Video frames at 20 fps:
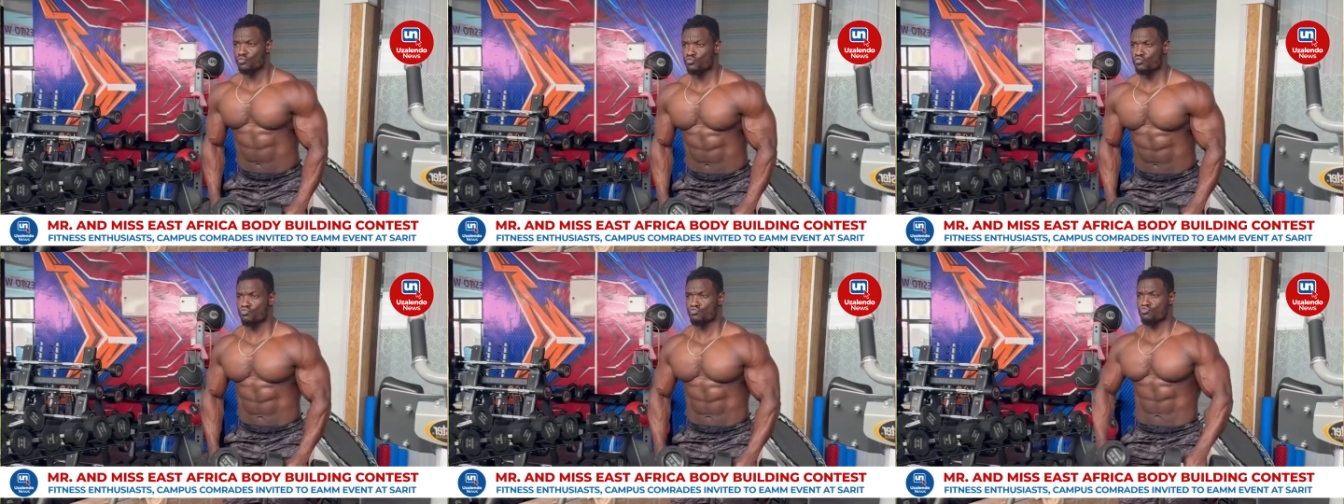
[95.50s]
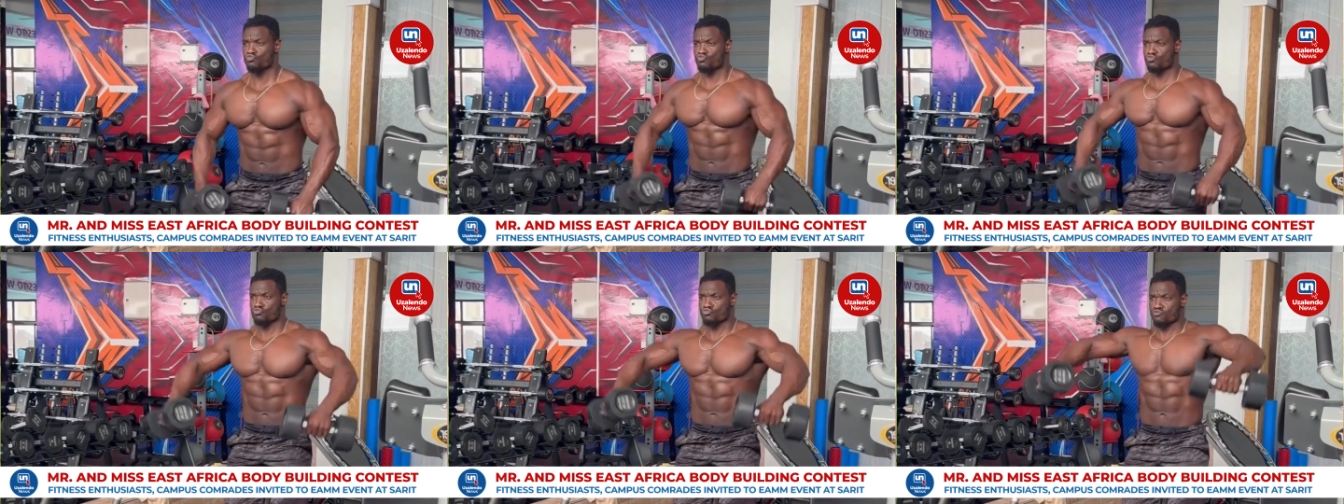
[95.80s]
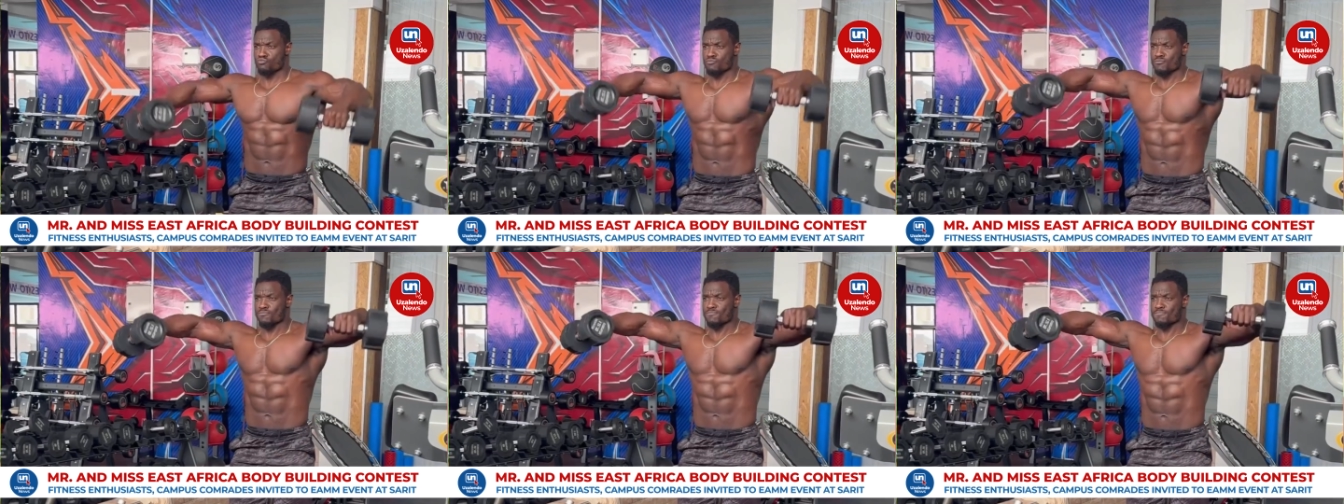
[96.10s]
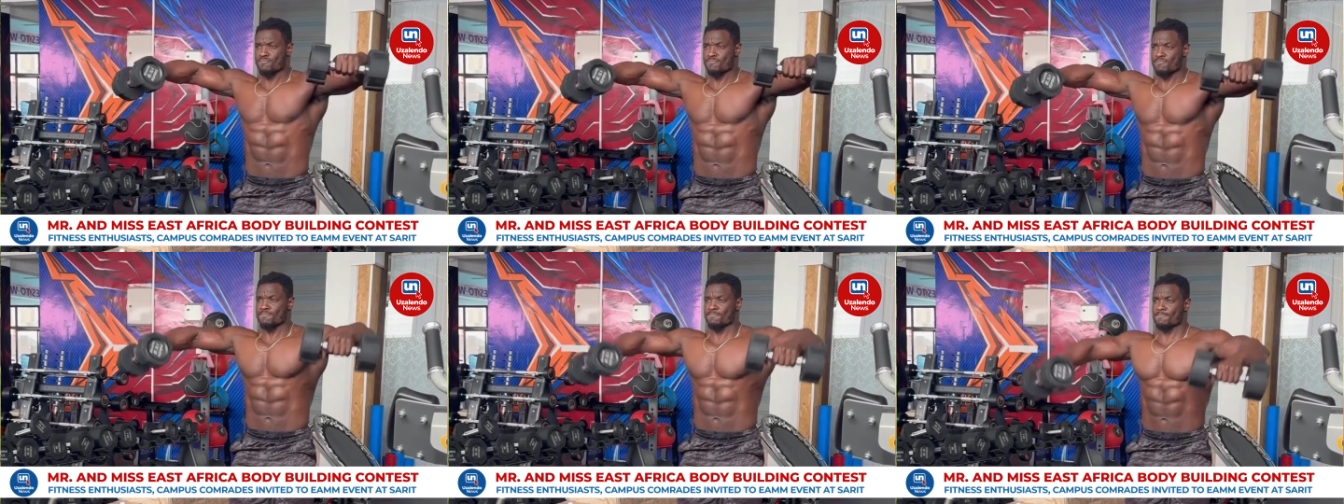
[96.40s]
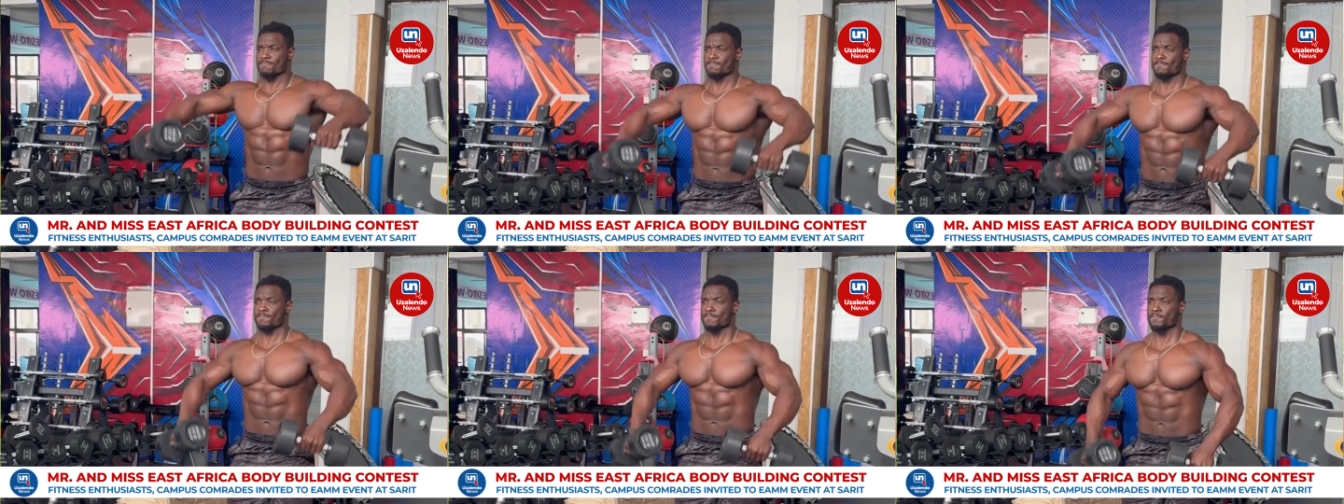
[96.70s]
healthy routine
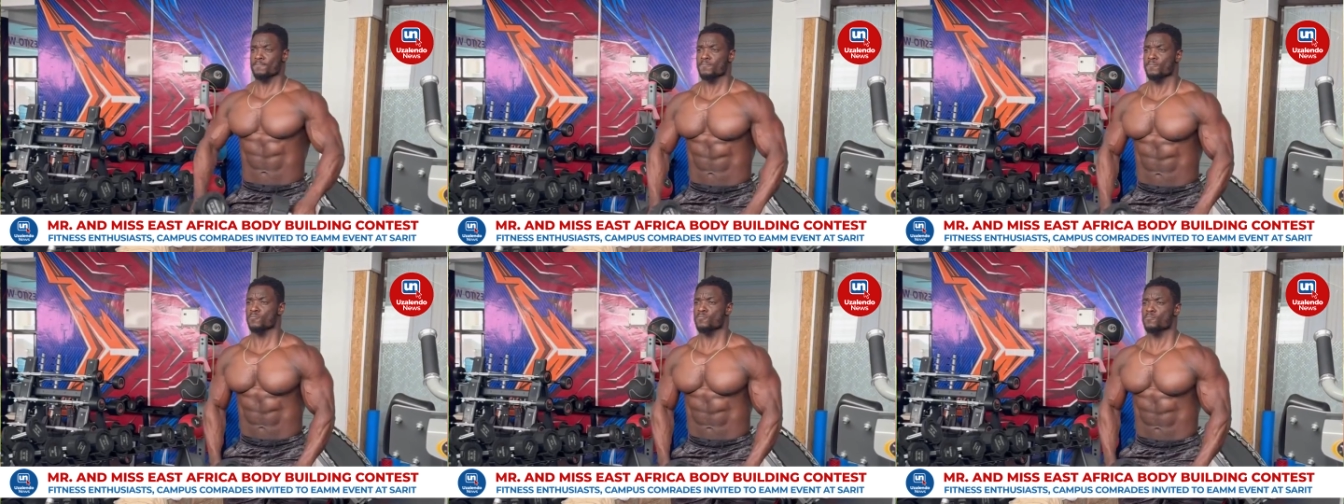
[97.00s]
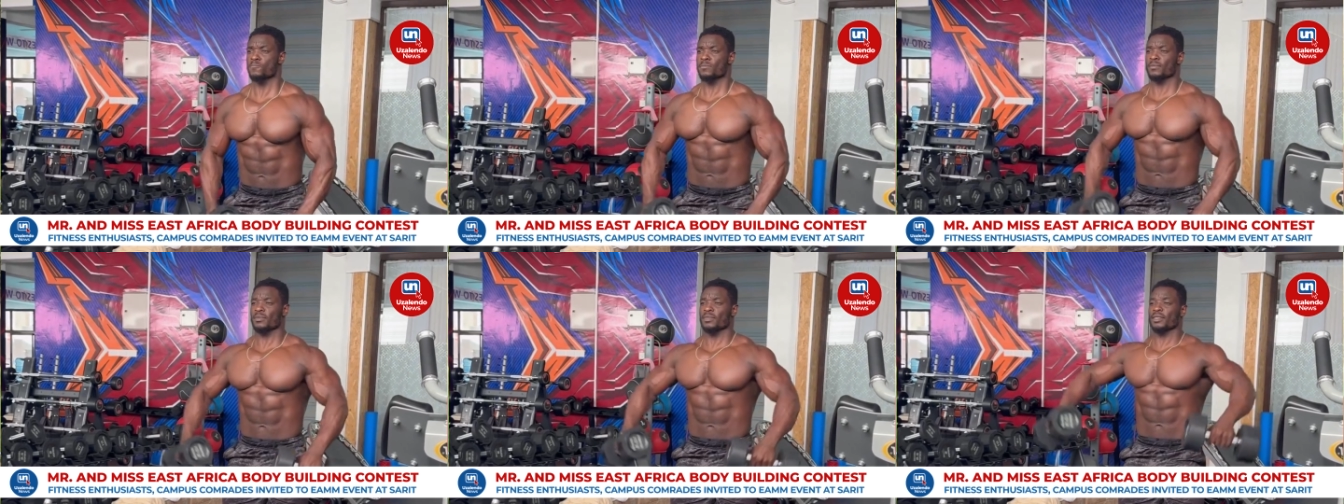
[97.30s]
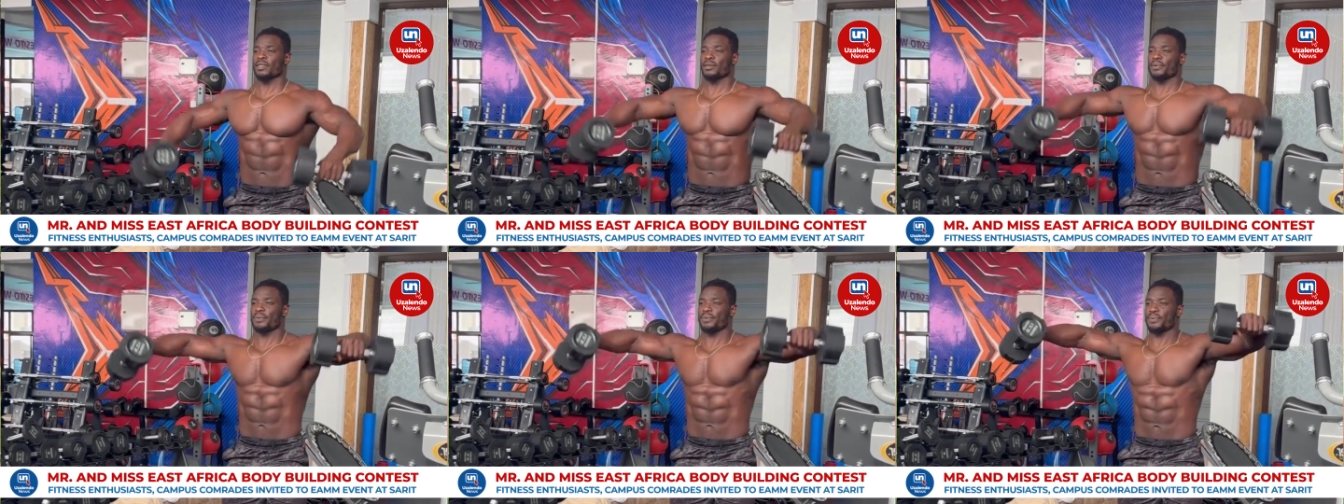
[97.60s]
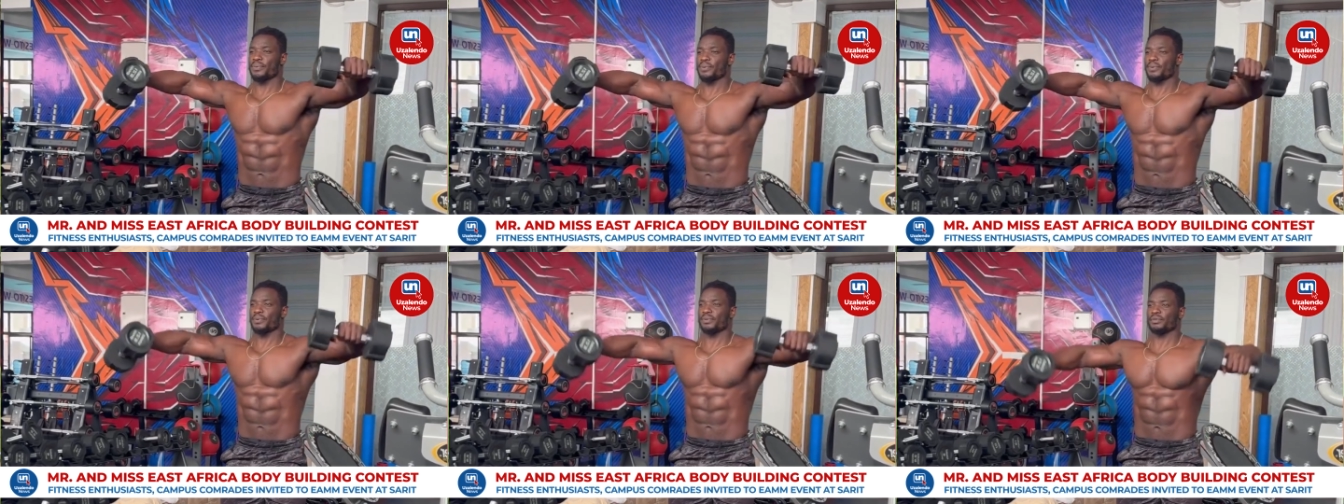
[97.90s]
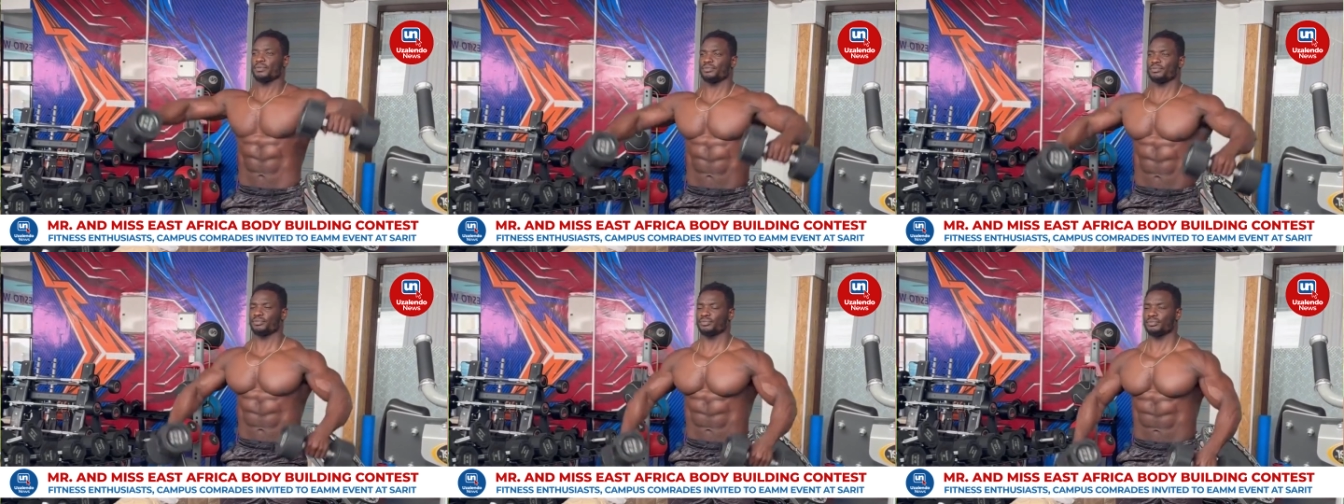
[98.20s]
and adopt good healthy habits
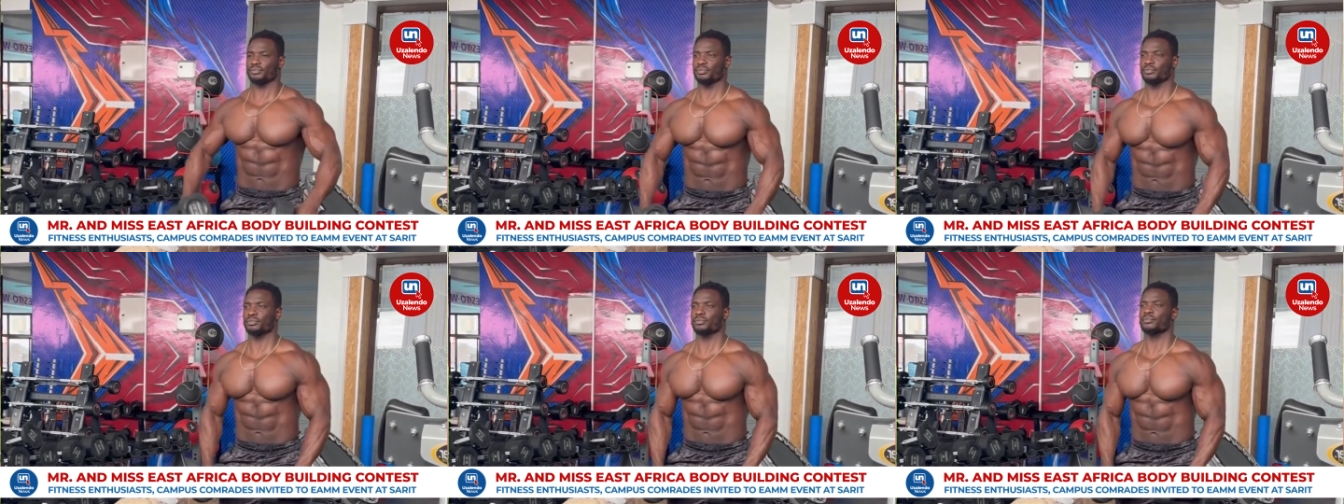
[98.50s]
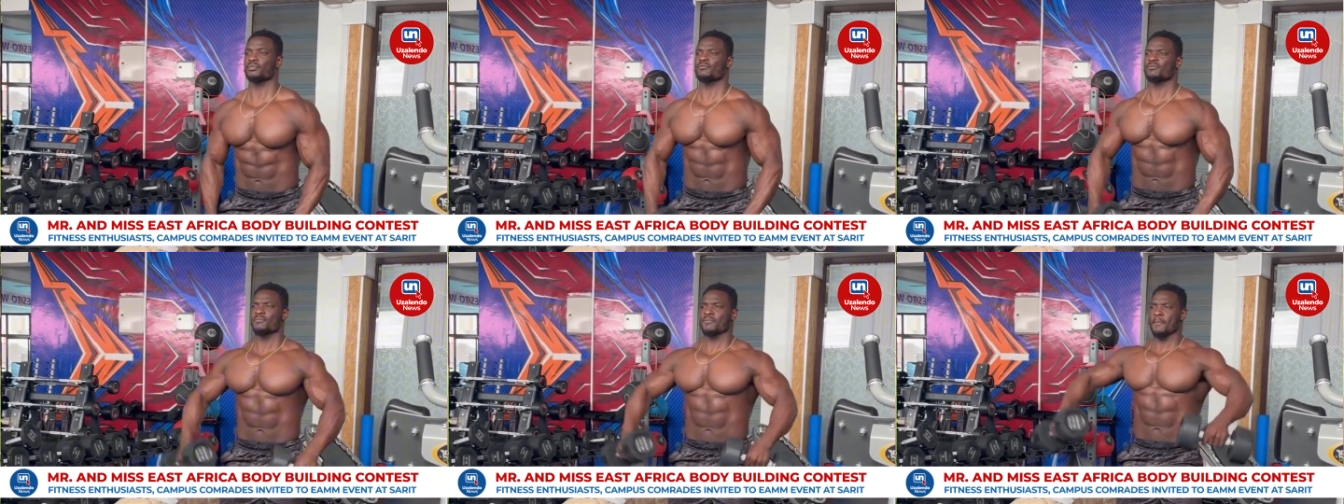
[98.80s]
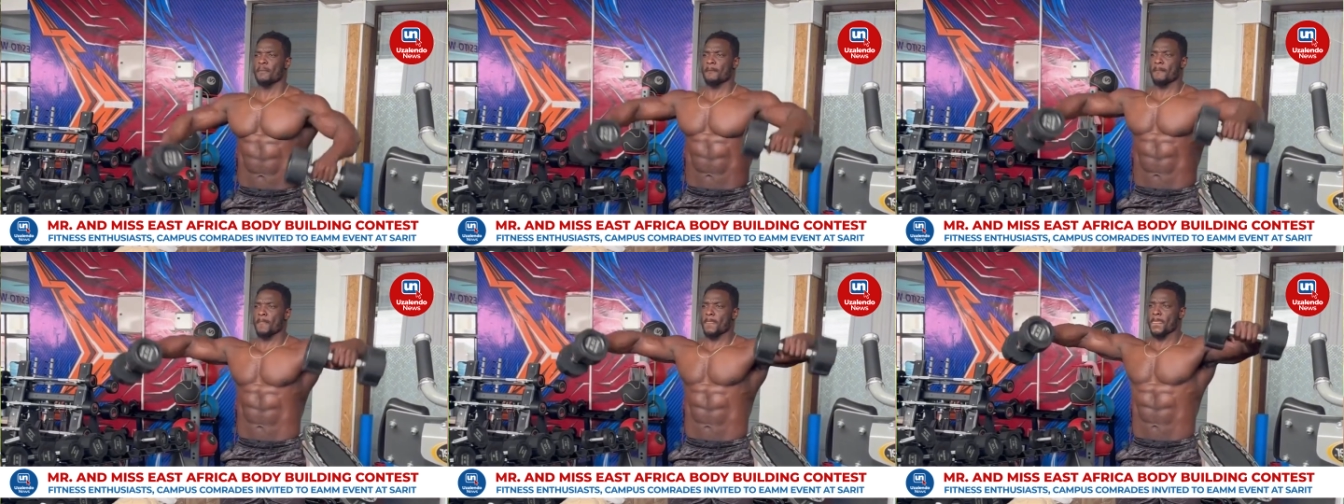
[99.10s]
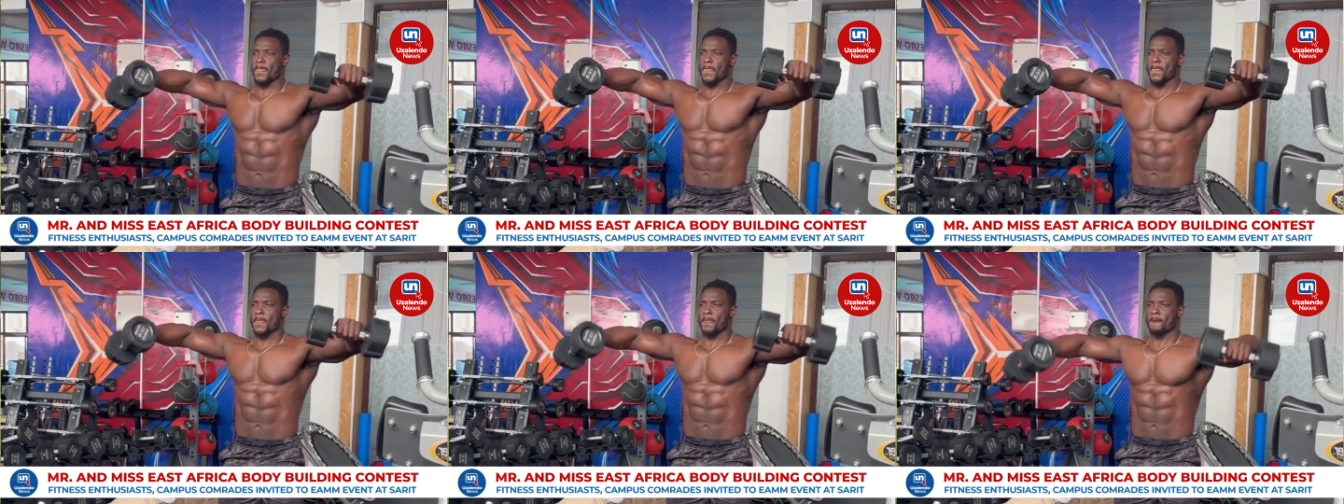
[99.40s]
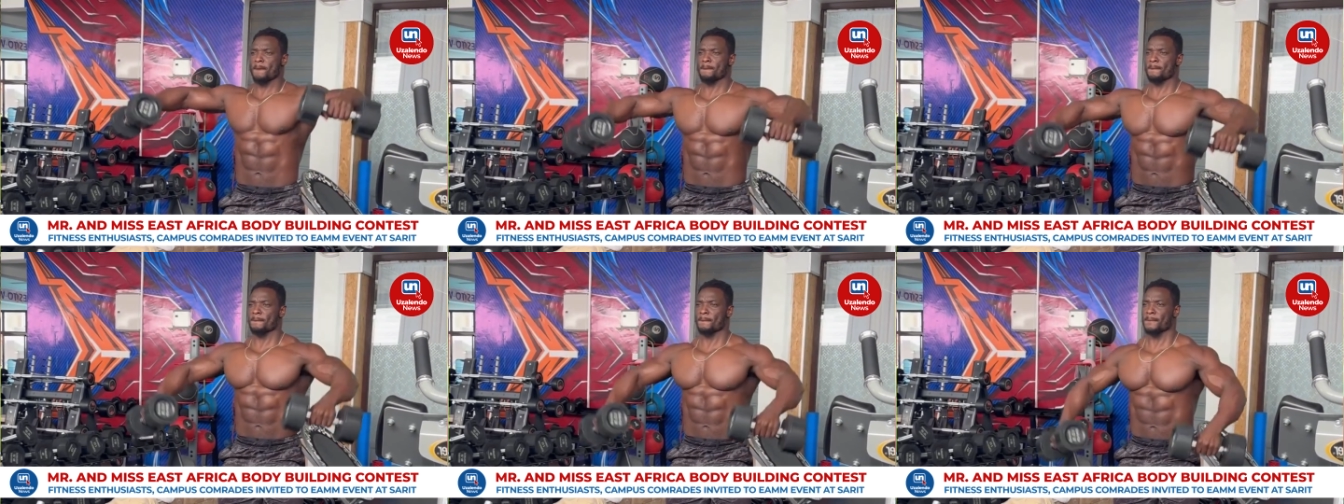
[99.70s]
and avoid things like the drug